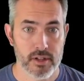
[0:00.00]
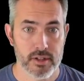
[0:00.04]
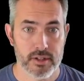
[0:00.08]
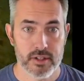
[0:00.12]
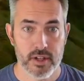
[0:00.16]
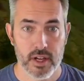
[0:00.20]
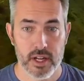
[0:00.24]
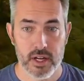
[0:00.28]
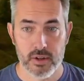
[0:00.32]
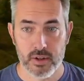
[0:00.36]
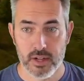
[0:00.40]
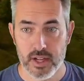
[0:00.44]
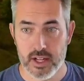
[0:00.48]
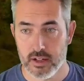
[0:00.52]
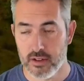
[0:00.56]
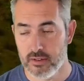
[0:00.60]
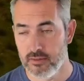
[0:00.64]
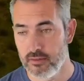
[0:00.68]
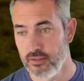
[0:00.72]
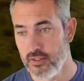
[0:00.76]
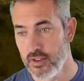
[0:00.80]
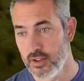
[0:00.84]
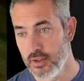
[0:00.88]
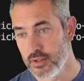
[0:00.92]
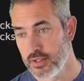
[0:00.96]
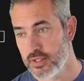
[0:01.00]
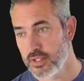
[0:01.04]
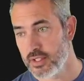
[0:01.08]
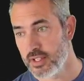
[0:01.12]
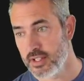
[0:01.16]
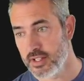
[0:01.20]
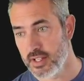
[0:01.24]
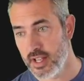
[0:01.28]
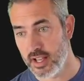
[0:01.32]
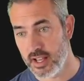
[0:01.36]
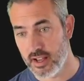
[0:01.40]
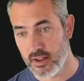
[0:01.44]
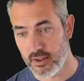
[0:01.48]
so I don't get confused, because
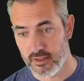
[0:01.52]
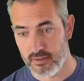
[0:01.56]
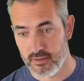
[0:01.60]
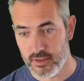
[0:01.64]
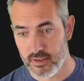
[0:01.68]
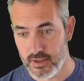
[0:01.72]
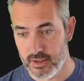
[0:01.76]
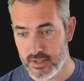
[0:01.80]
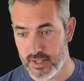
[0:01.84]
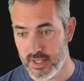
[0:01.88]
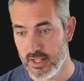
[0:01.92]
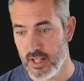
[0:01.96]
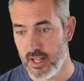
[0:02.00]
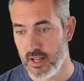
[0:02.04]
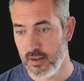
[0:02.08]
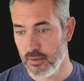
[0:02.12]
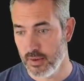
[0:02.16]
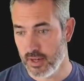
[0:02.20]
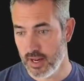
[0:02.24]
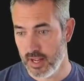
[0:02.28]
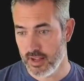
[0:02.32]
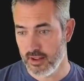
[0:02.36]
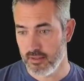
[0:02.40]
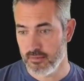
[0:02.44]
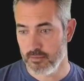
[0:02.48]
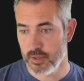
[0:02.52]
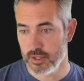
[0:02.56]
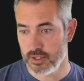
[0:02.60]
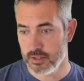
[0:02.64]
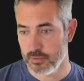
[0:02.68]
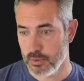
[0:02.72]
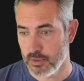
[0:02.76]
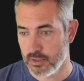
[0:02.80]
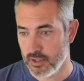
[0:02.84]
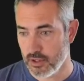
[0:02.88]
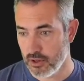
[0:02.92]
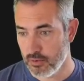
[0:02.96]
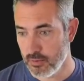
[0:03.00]
I get confused a lot when I have multiple
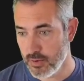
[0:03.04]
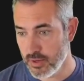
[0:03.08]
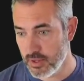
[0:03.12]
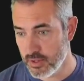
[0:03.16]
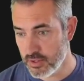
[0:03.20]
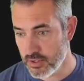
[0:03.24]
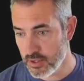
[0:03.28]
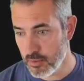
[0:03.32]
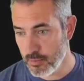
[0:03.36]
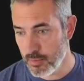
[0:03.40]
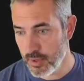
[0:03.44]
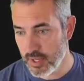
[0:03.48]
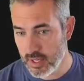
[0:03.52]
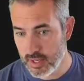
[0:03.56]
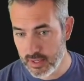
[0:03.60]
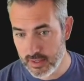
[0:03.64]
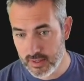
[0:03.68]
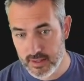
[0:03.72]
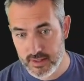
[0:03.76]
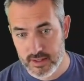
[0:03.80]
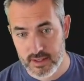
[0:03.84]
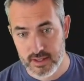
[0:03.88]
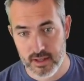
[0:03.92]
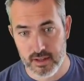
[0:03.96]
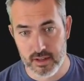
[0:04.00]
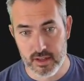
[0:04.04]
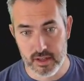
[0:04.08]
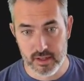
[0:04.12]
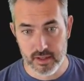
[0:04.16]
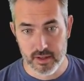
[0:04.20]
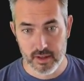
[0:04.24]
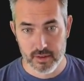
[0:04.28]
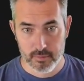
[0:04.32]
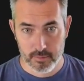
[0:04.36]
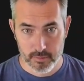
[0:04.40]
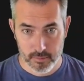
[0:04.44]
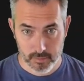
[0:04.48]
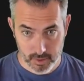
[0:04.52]
terminals open and start
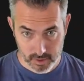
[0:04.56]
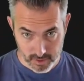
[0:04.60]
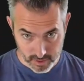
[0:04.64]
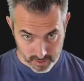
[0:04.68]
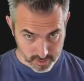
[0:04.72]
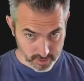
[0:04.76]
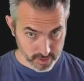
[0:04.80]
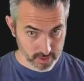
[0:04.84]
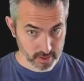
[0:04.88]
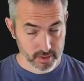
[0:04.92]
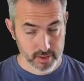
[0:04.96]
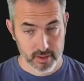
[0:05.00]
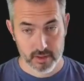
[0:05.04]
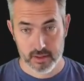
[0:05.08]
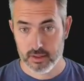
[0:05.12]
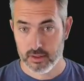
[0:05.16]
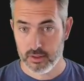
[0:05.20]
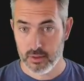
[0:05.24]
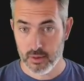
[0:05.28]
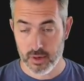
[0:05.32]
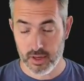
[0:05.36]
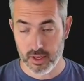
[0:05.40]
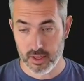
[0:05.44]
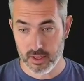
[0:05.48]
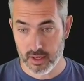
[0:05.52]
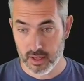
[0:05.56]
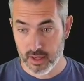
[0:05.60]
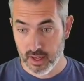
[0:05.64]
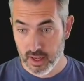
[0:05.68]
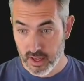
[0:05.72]
doing